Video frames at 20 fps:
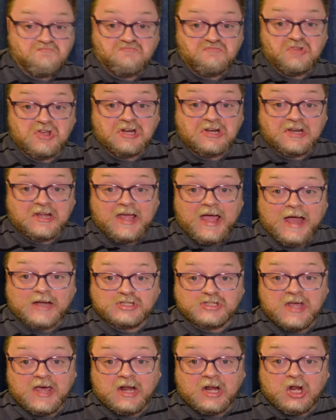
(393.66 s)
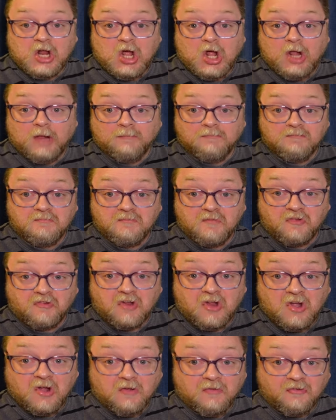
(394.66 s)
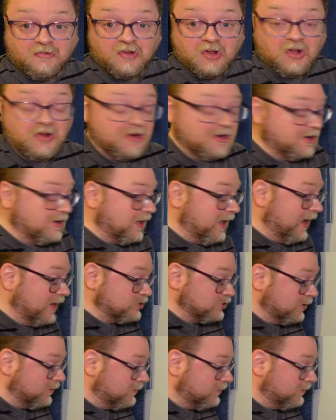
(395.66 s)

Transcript: didn't catch that at all. Still, still didn't catch